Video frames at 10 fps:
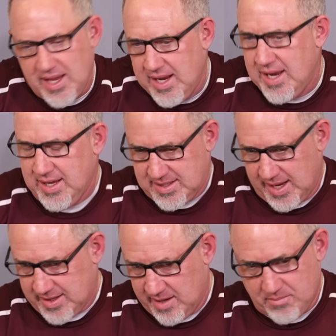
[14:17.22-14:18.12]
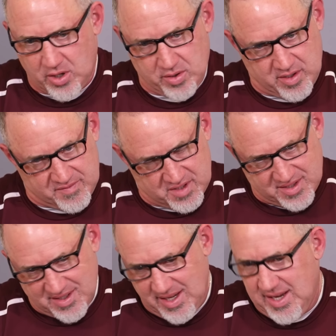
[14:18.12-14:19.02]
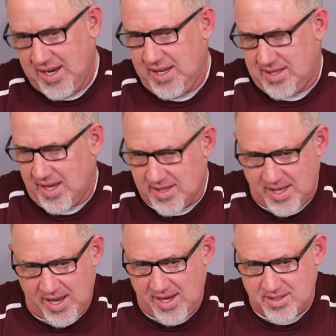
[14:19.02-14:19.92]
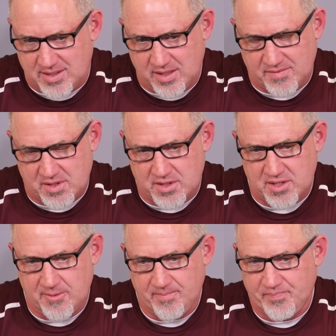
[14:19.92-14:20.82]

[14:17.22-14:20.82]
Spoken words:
Anything that Mo gives us, anything that H gives us.